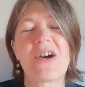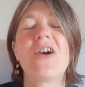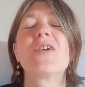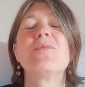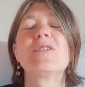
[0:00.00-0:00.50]

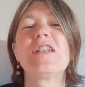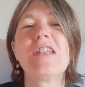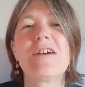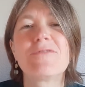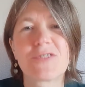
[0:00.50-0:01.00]
I would
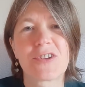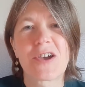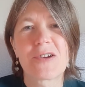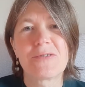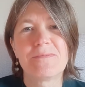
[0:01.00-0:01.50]
love to
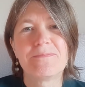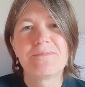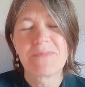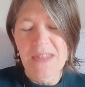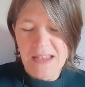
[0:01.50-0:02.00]
know.
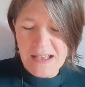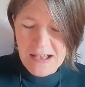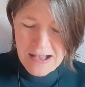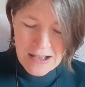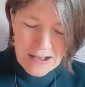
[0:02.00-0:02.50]

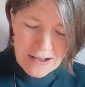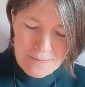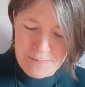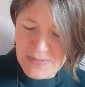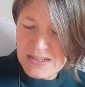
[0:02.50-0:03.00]

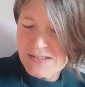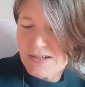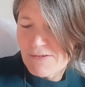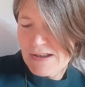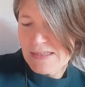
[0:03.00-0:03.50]
Is
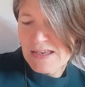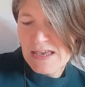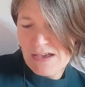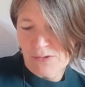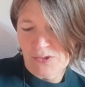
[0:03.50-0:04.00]
there anything
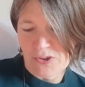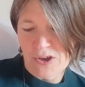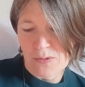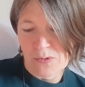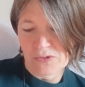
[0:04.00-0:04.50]
else
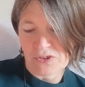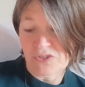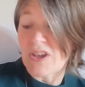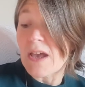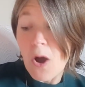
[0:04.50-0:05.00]
I want to
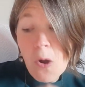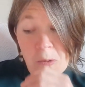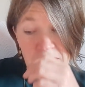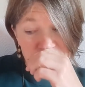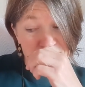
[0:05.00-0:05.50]
say? Oh,
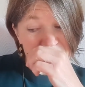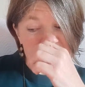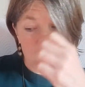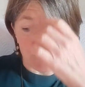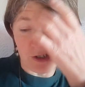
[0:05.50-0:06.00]
yes, there is
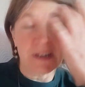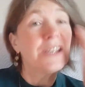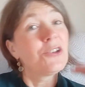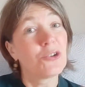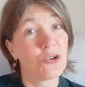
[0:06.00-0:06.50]

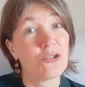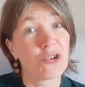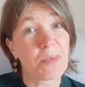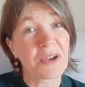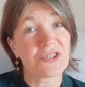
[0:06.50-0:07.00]
actually. Good
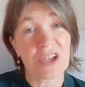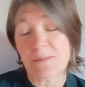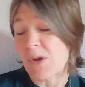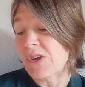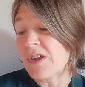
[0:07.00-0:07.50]
job I checked
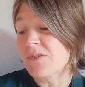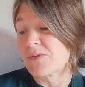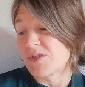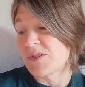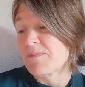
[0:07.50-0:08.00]
my
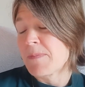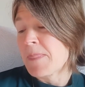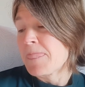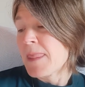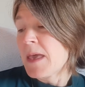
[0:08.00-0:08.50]
notes.
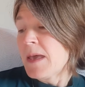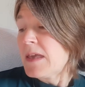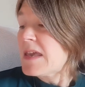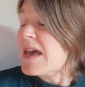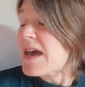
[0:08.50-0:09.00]

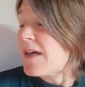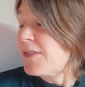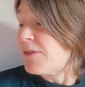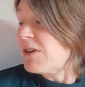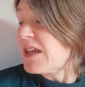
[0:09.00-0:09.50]
Yeah,
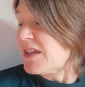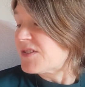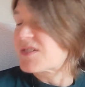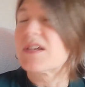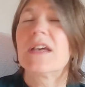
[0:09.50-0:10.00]
there is.